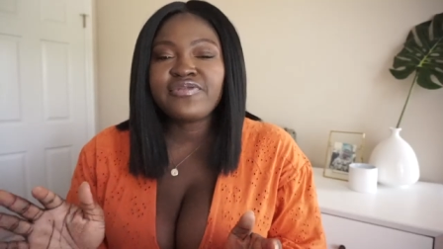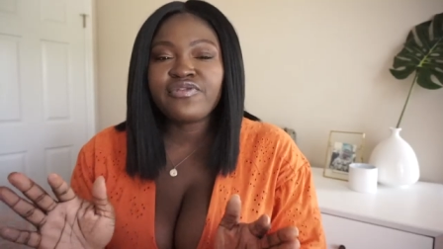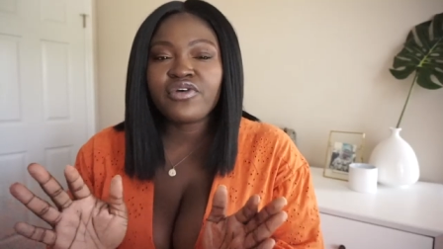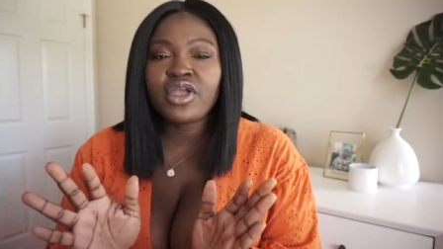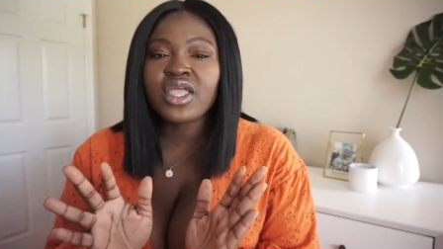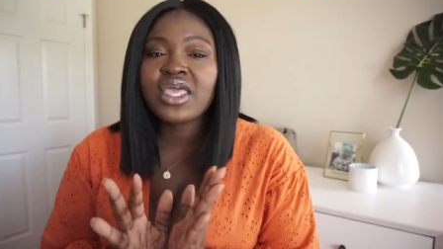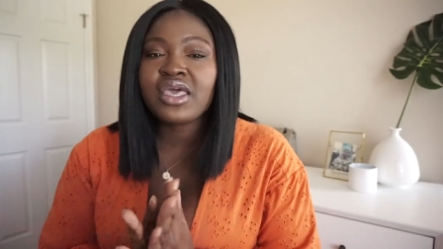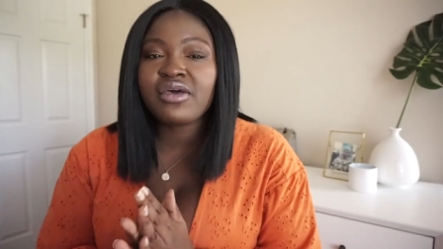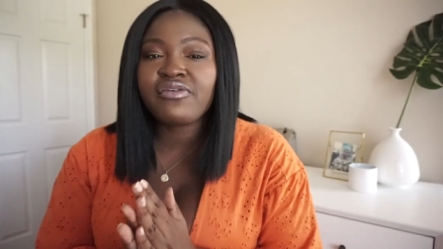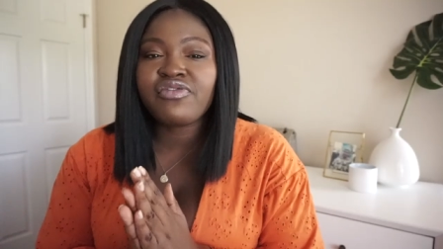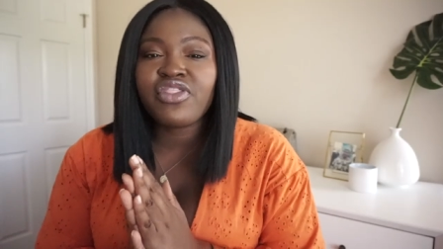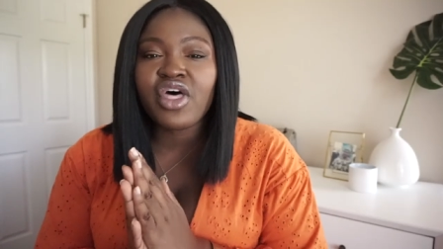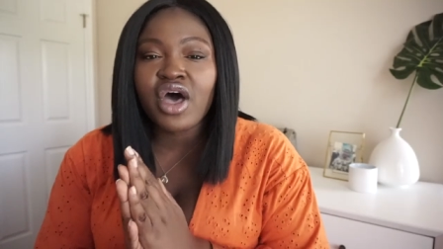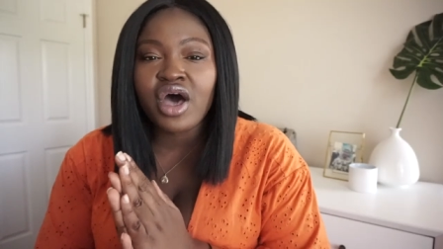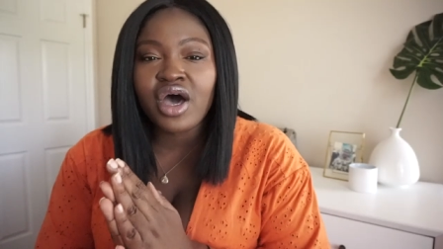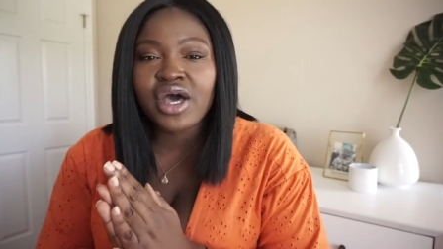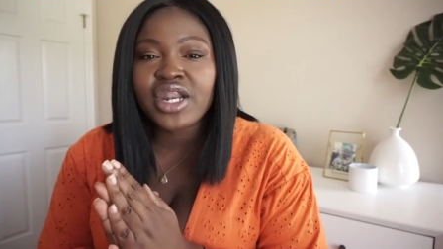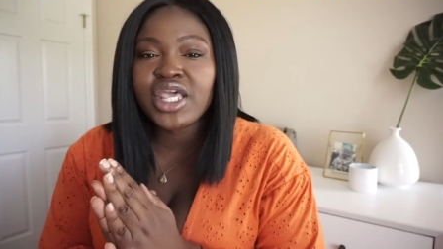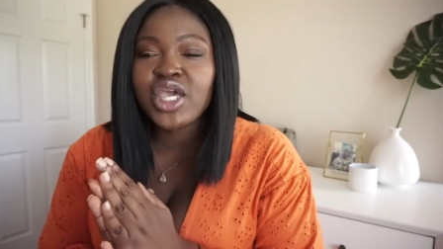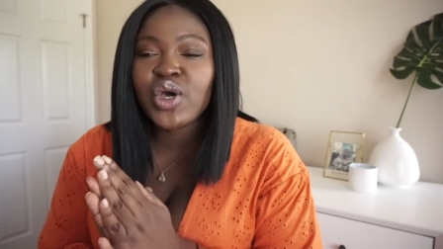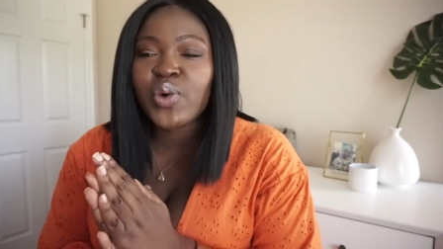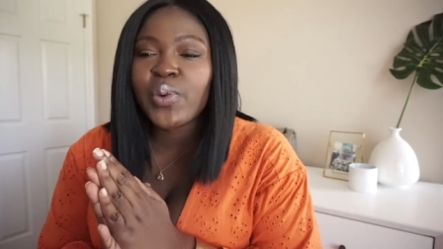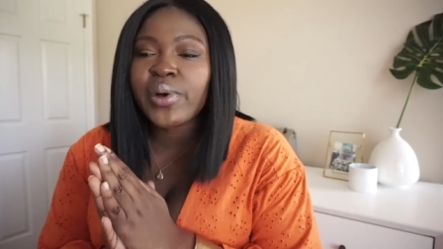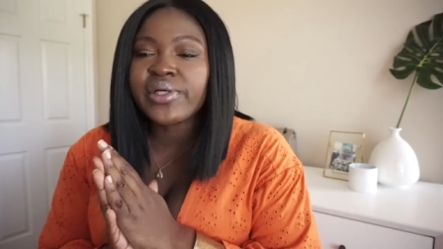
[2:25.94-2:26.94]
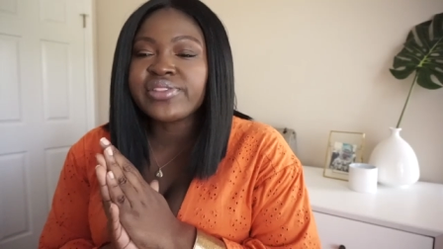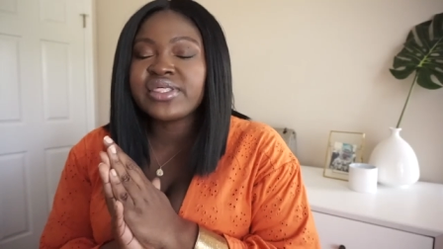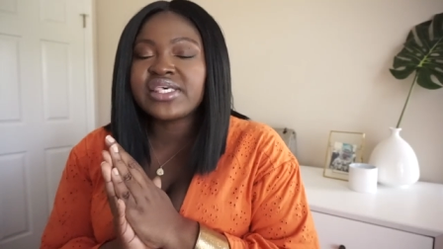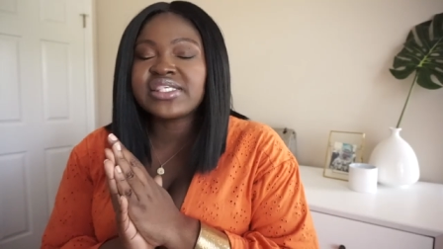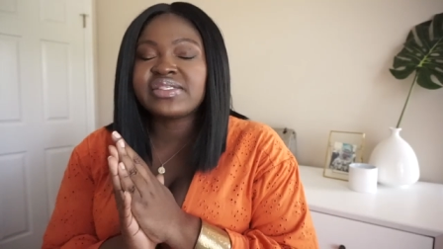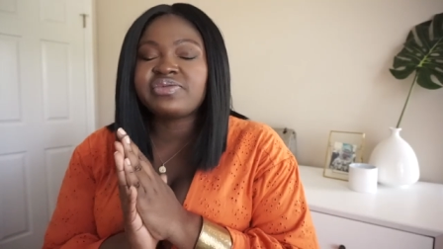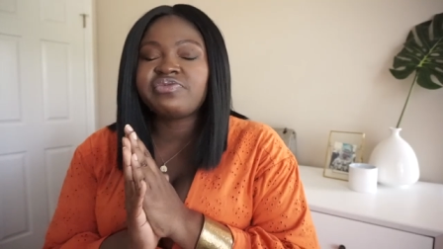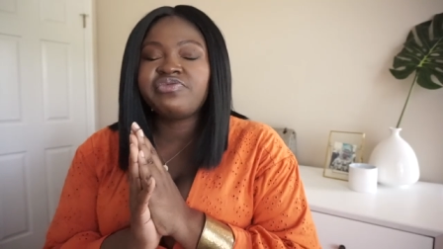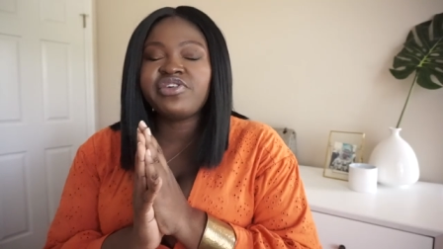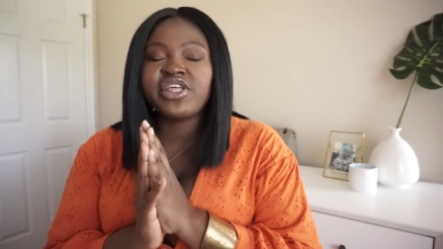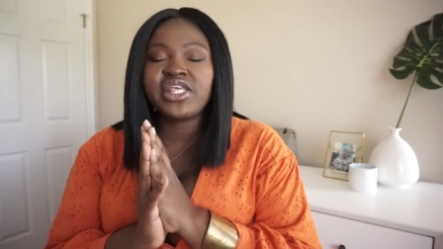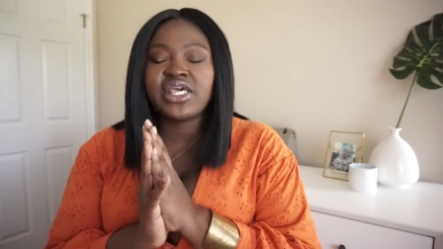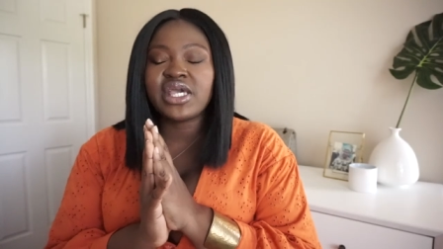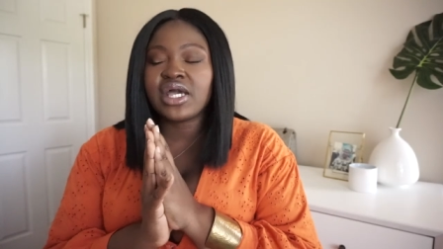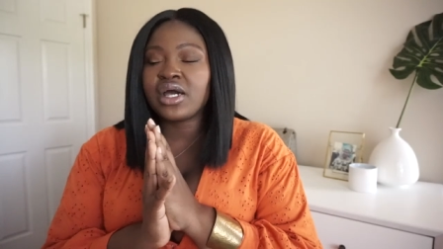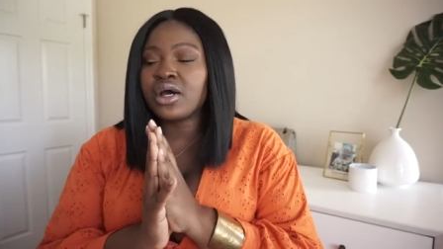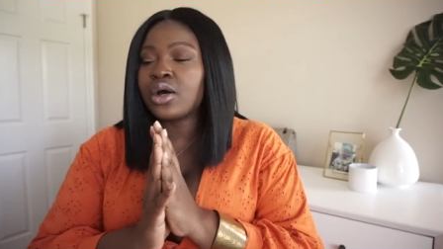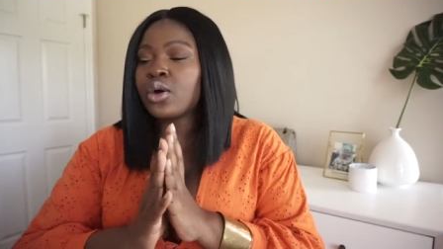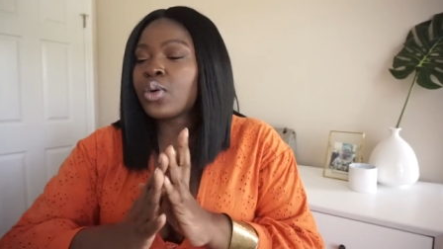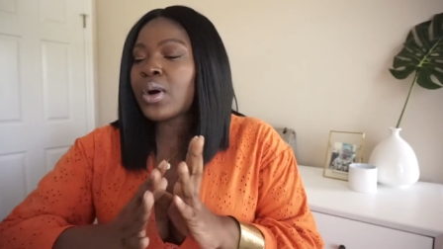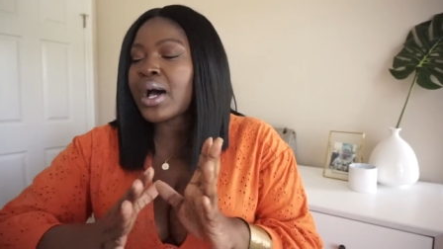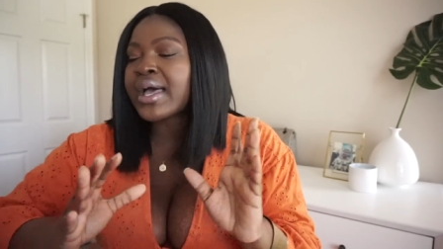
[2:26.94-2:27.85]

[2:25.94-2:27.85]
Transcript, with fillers: forgive the audio on this video.